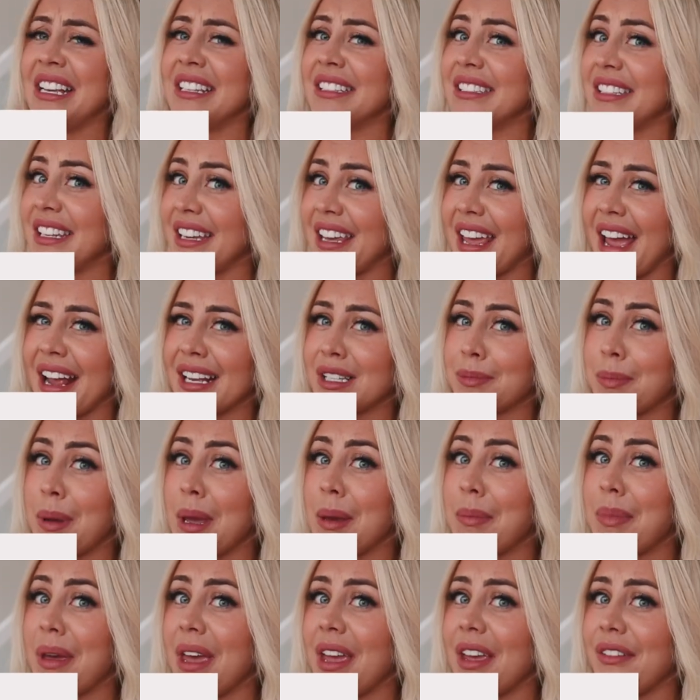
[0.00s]

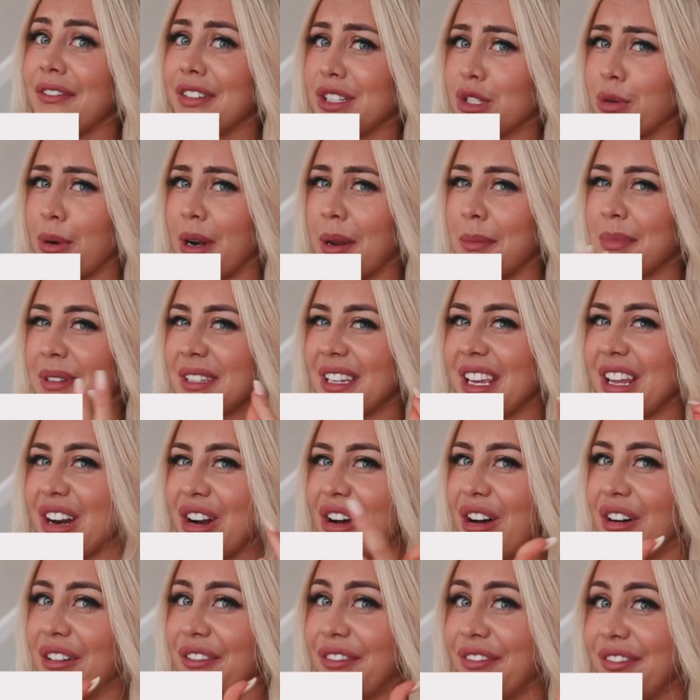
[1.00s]
CXPP for 20%
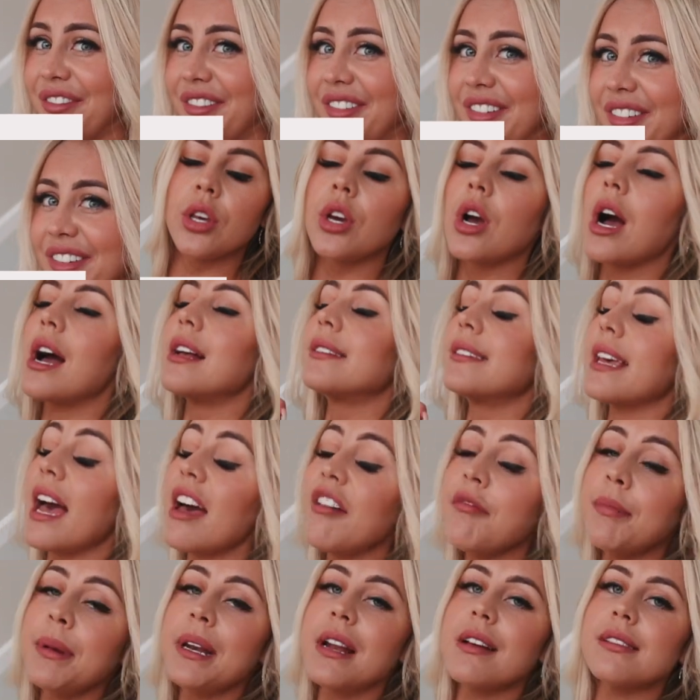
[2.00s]
off. You guys
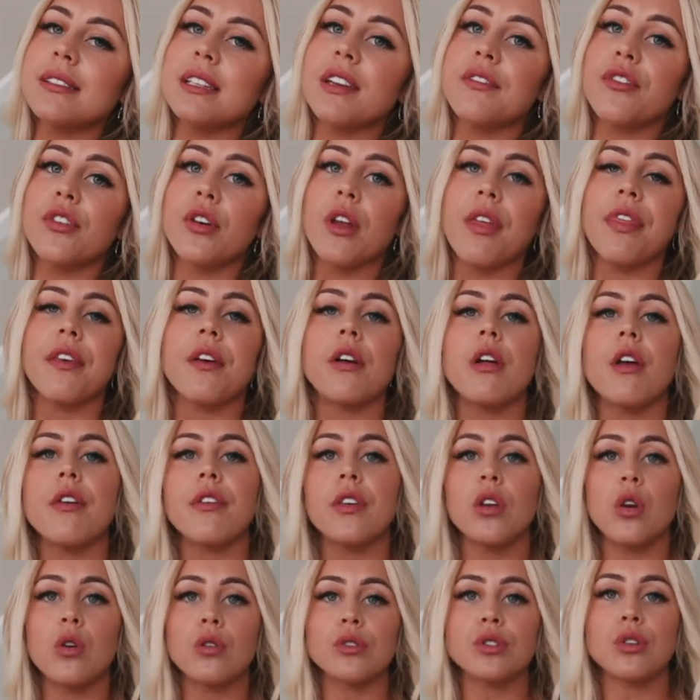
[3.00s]
have been asking for another
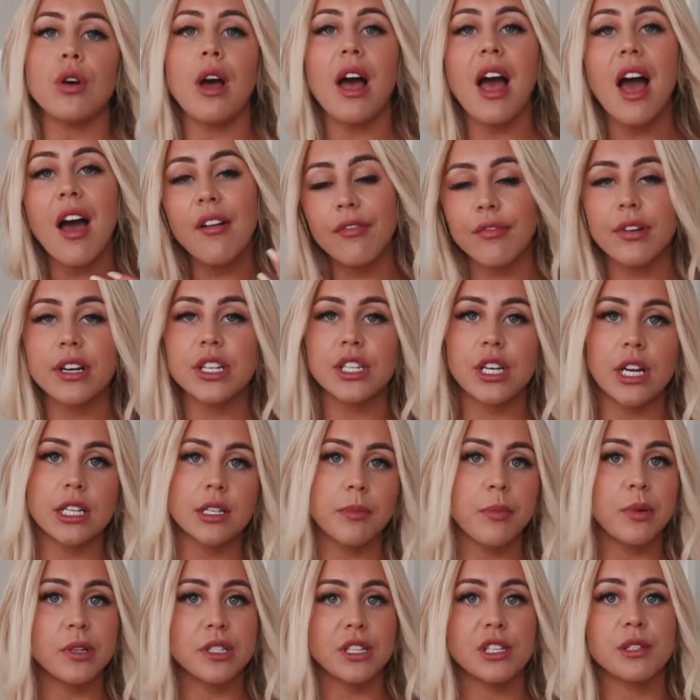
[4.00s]
clothing haul, so I have reached out
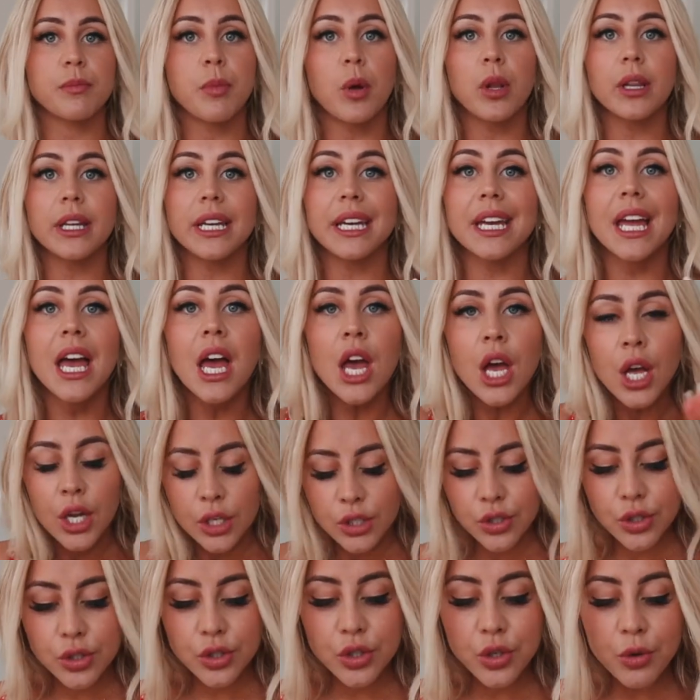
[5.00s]
to Princess Polly
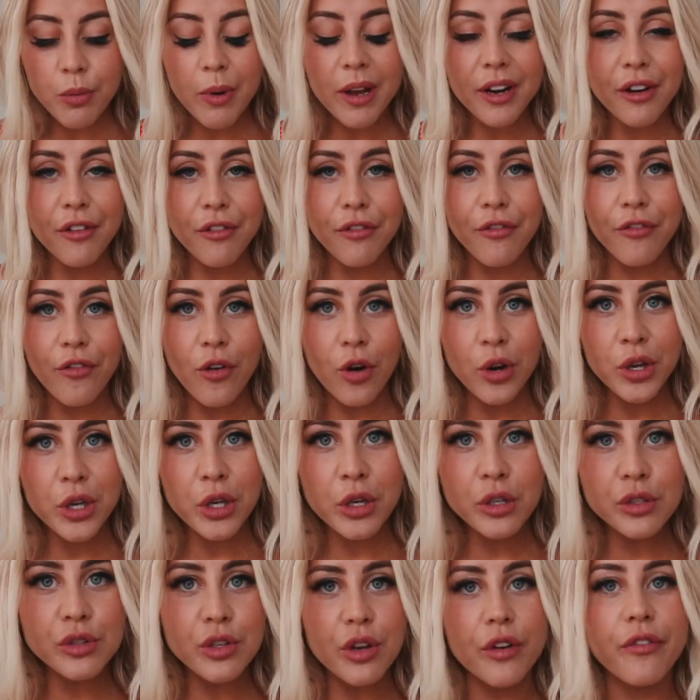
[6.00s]
to do one for
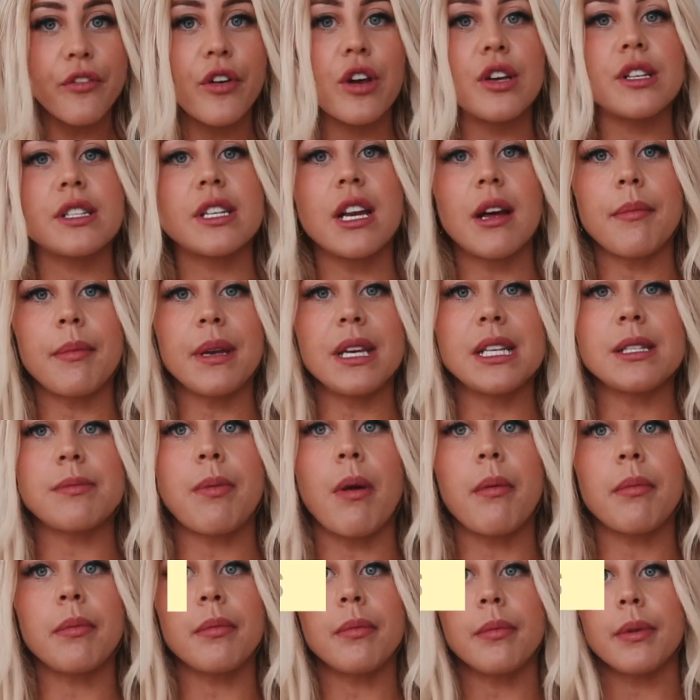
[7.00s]
you. So first up is
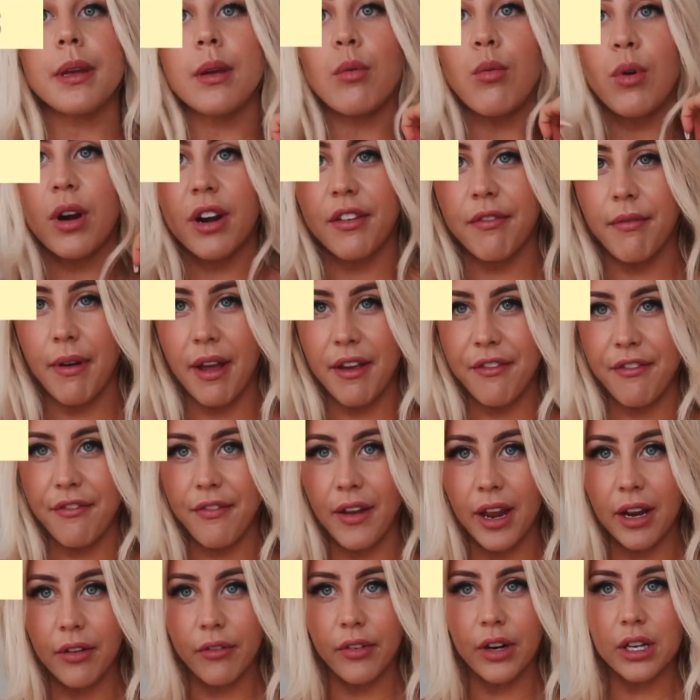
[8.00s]
probably one of my
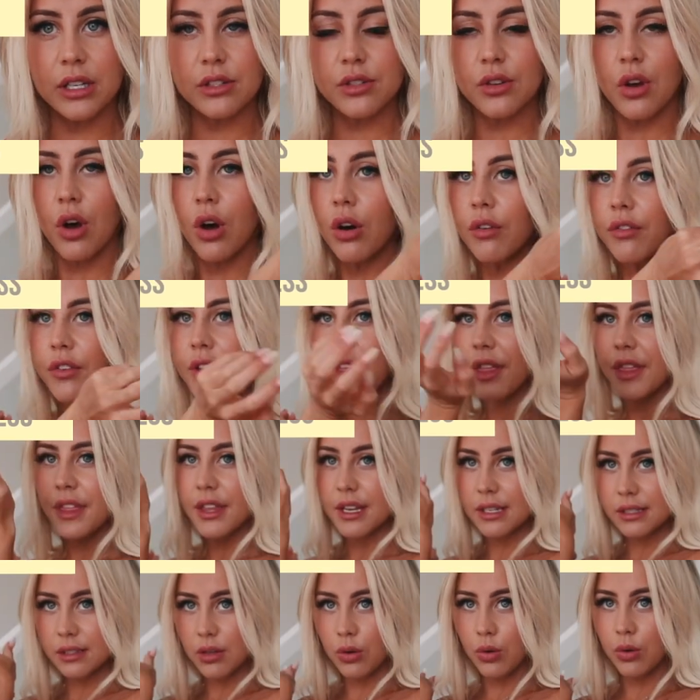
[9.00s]
favorites of
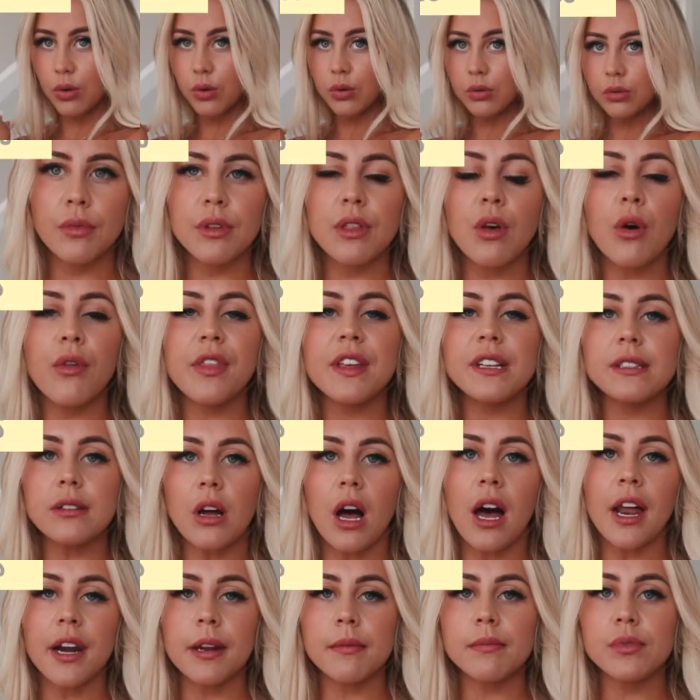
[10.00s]
this haul. With all these
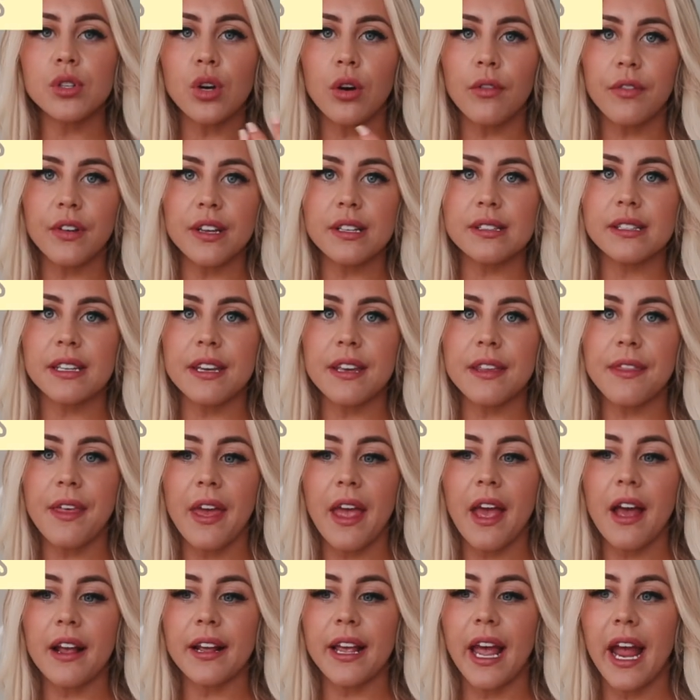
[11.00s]
items, obviously
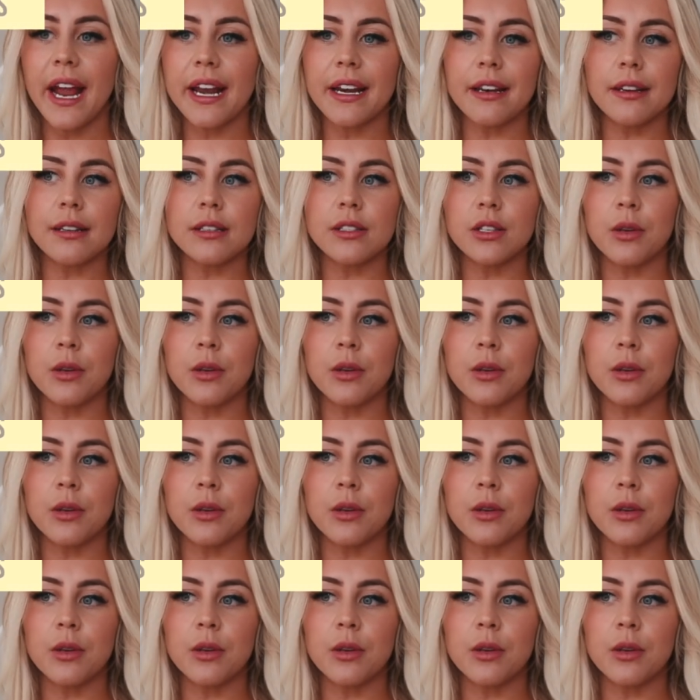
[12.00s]
they are catered